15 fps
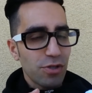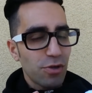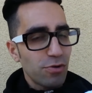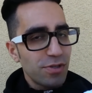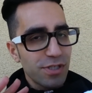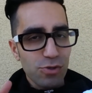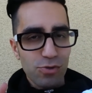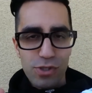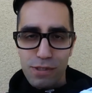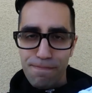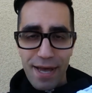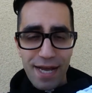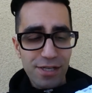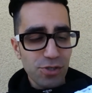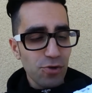No
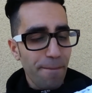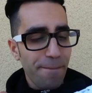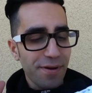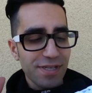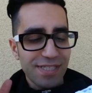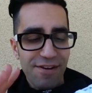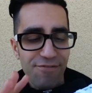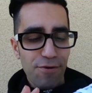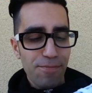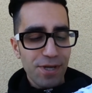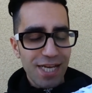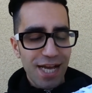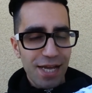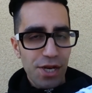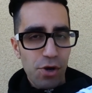disrespect to it because
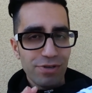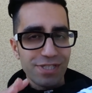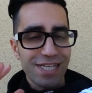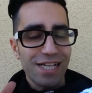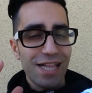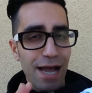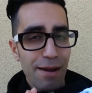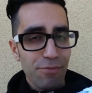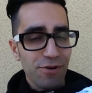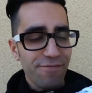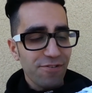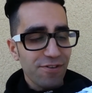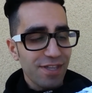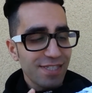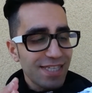everybody I know is clamoring
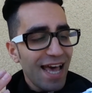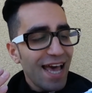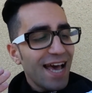for this